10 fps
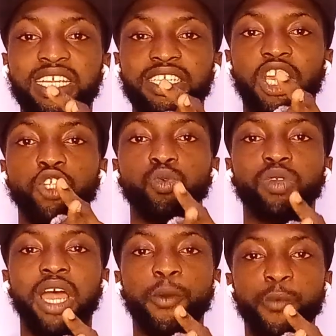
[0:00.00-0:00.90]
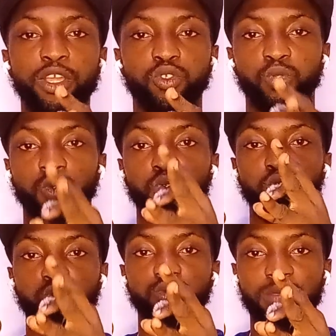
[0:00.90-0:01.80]
Then you will now went to
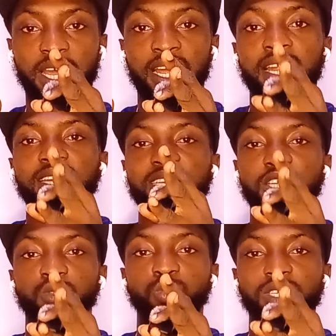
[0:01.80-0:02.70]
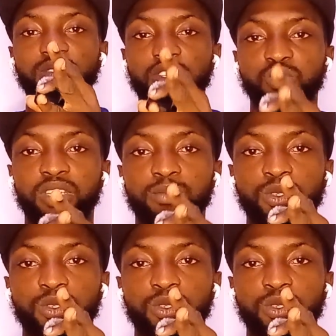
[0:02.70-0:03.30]
Jumia, then you will give it to them.